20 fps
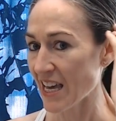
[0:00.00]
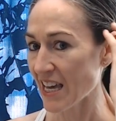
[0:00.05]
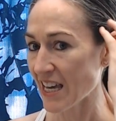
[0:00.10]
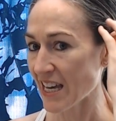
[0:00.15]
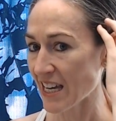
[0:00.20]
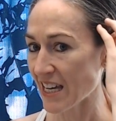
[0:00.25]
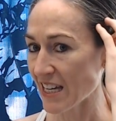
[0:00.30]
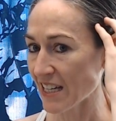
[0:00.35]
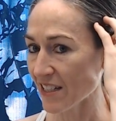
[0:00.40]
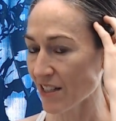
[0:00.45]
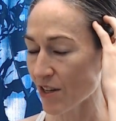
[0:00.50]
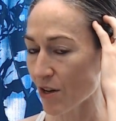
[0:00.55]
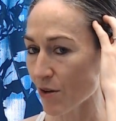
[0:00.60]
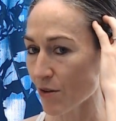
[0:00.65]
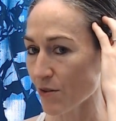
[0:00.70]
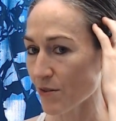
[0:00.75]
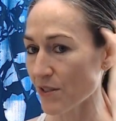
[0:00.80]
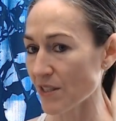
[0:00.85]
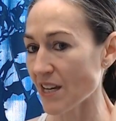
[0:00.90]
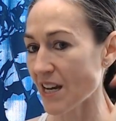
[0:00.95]
It
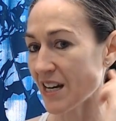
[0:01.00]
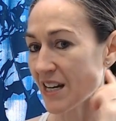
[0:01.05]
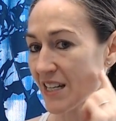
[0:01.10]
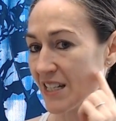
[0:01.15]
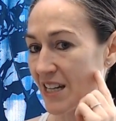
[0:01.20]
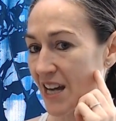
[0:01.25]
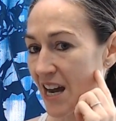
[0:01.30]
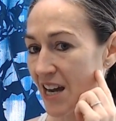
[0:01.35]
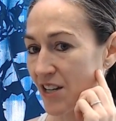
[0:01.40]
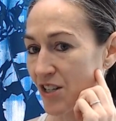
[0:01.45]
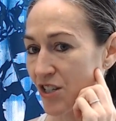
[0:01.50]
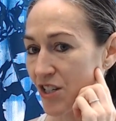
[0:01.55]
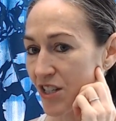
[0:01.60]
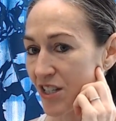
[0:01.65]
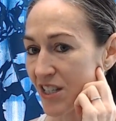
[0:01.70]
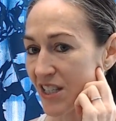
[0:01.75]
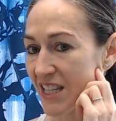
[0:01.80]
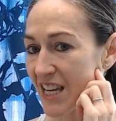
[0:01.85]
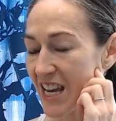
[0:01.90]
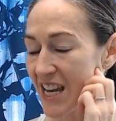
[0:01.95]
goes and
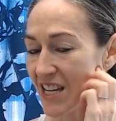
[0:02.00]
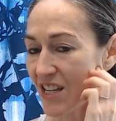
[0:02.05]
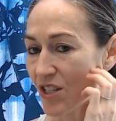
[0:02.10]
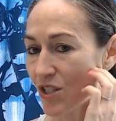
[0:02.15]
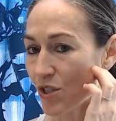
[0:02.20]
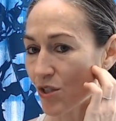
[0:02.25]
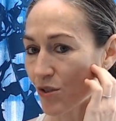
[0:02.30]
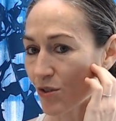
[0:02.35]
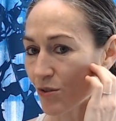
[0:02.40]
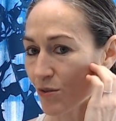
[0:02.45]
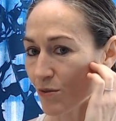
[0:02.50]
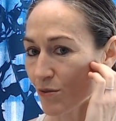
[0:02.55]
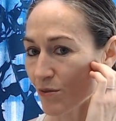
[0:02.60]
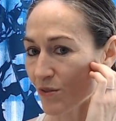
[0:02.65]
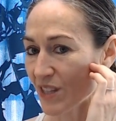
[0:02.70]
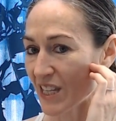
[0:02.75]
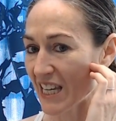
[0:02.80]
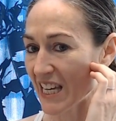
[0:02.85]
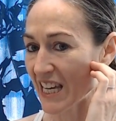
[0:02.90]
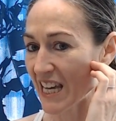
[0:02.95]
attaches into
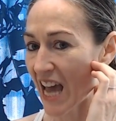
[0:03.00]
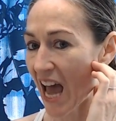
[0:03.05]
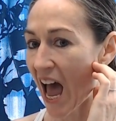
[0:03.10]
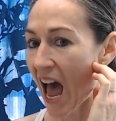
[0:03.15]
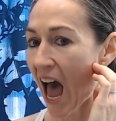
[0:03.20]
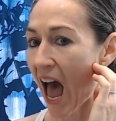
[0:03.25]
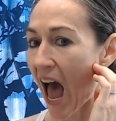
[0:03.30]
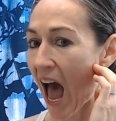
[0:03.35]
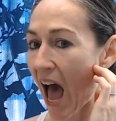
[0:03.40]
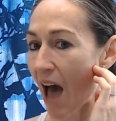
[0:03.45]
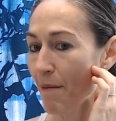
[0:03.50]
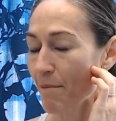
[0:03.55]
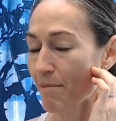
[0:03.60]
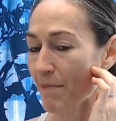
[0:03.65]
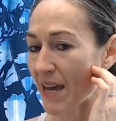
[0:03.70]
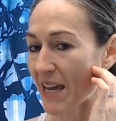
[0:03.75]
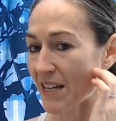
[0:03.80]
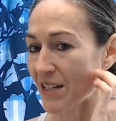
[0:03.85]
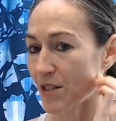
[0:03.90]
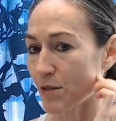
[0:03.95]
the
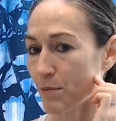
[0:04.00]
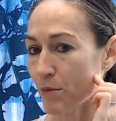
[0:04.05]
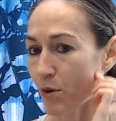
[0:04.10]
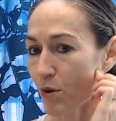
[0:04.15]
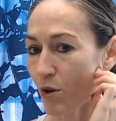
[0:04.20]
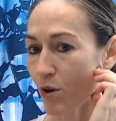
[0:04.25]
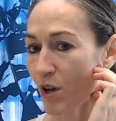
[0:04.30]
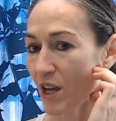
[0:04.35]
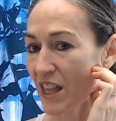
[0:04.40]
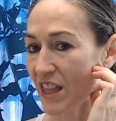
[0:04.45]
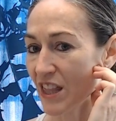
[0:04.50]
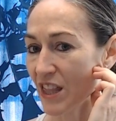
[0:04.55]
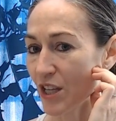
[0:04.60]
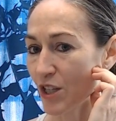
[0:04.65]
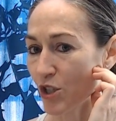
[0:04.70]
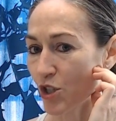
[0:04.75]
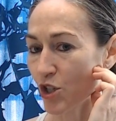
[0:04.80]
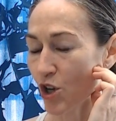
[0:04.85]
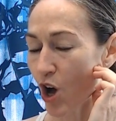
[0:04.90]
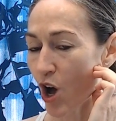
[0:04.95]
mandible, in the
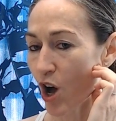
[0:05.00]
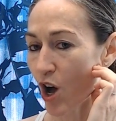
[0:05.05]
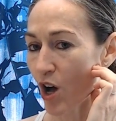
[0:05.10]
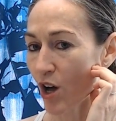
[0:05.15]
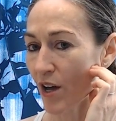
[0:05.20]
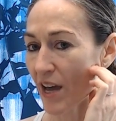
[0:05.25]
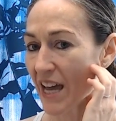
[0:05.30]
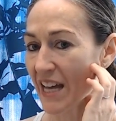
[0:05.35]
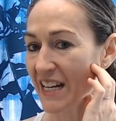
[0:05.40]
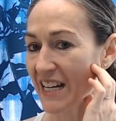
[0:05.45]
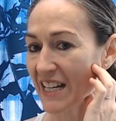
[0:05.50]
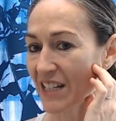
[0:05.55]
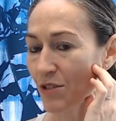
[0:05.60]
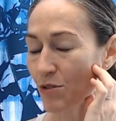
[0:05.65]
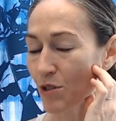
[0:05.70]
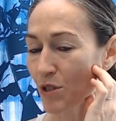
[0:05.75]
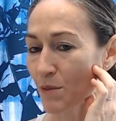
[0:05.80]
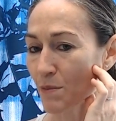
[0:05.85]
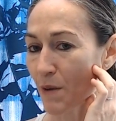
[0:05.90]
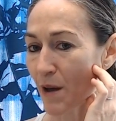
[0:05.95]
jaw, and it's
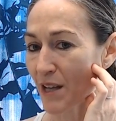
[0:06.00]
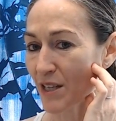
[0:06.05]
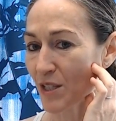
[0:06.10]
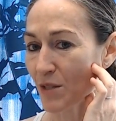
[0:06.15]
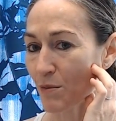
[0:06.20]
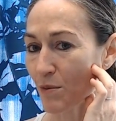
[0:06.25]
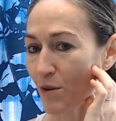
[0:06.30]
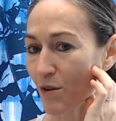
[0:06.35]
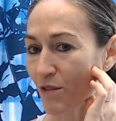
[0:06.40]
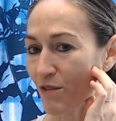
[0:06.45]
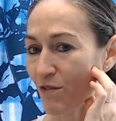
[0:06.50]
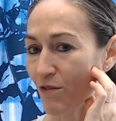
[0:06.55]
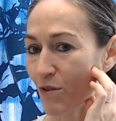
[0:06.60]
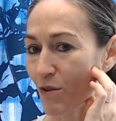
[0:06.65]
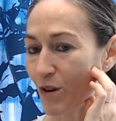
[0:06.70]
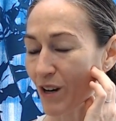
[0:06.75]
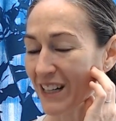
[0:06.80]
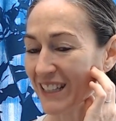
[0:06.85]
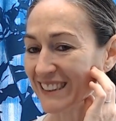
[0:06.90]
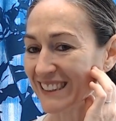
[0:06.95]
responsible
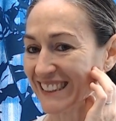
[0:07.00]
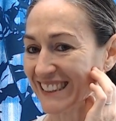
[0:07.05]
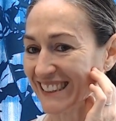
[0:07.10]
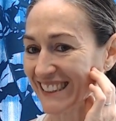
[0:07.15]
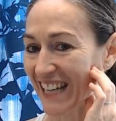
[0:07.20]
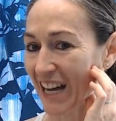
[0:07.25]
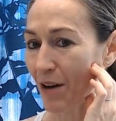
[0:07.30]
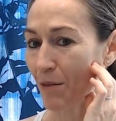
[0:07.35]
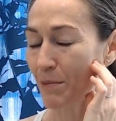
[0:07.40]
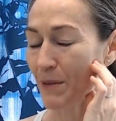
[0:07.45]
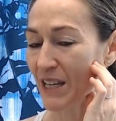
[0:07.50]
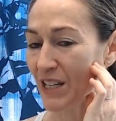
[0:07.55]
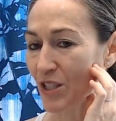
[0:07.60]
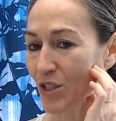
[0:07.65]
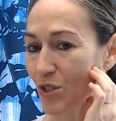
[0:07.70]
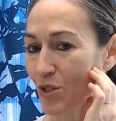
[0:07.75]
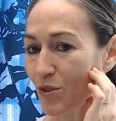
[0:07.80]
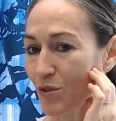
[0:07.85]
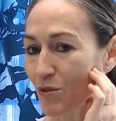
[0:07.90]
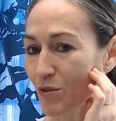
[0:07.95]
for helping
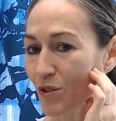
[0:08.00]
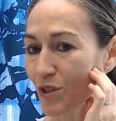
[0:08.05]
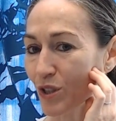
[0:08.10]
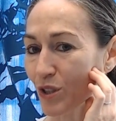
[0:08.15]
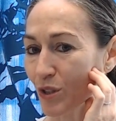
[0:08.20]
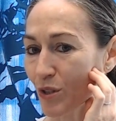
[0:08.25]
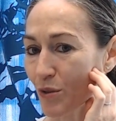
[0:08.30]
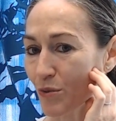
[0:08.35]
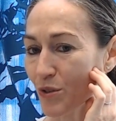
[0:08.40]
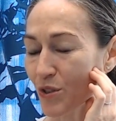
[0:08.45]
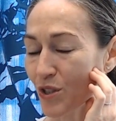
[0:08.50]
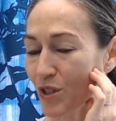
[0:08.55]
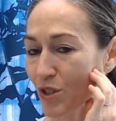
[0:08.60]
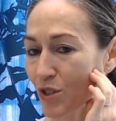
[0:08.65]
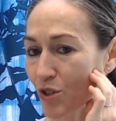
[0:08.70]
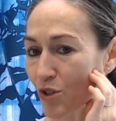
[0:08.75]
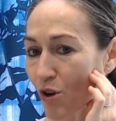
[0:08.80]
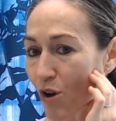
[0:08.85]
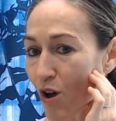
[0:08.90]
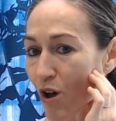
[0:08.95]
to close the
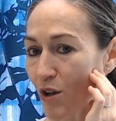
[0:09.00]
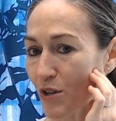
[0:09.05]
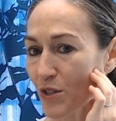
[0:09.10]
jaw.